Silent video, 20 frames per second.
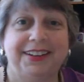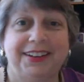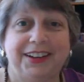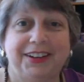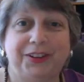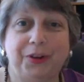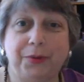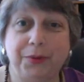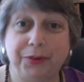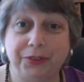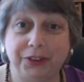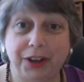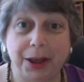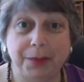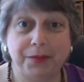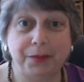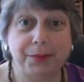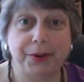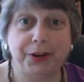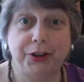It's almost
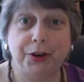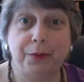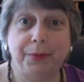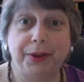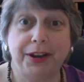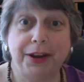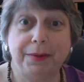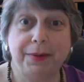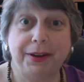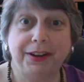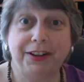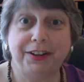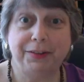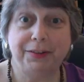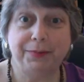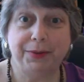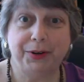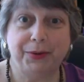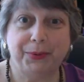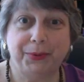time for me to go pick up my
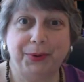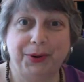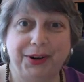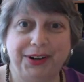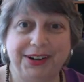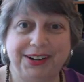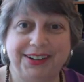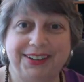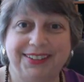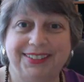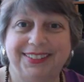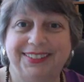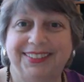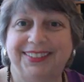husband at work.